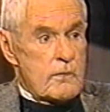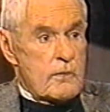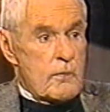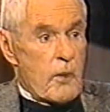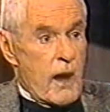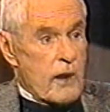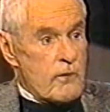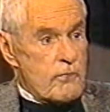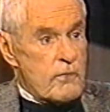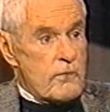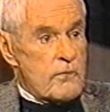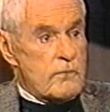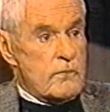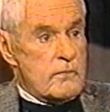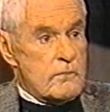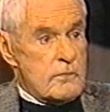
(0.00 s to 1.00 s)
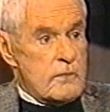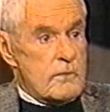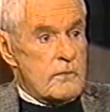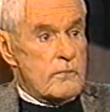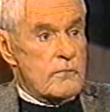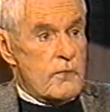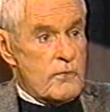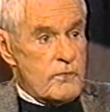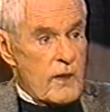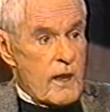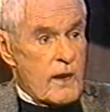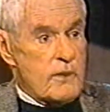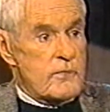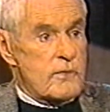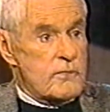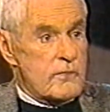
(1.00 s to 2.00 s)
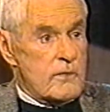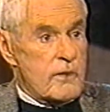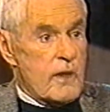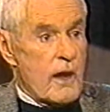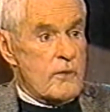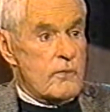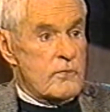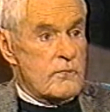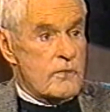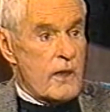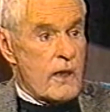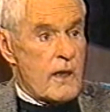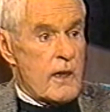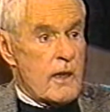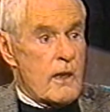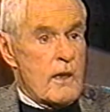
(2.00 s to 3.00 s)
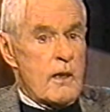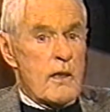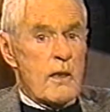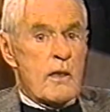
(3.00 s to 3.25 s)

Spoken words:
demographers and sociologists and doctors say